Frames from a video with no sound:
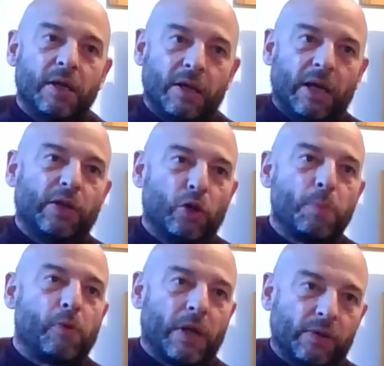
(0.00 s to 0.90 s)
and they
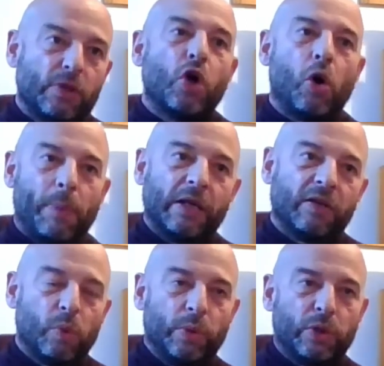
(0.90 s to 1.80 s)
operate at the top end of
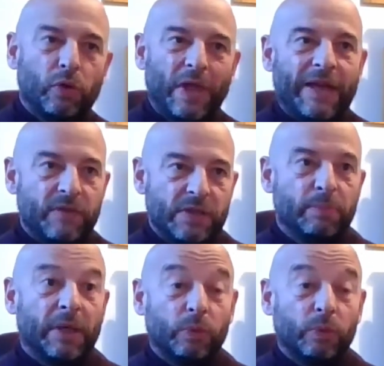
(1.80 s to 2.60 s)
what we call the heavy domain,